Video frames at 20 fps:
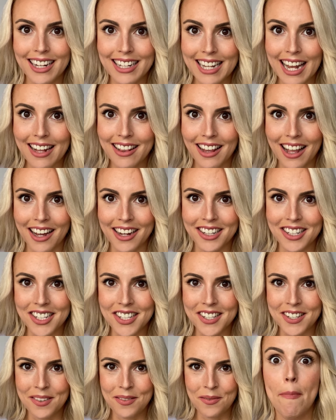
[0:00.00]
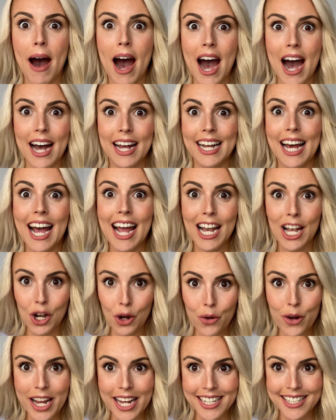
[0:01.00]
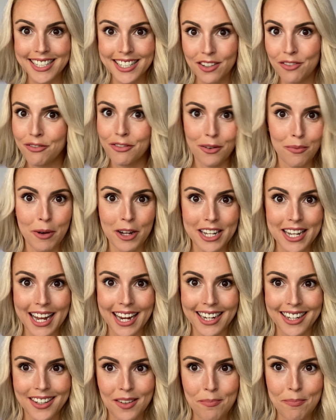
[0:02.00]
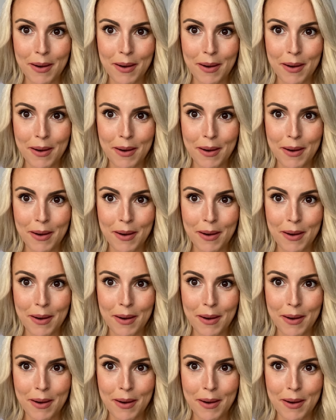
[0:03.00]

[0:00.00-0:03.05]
Deadlines. Para el lunes, for Monday.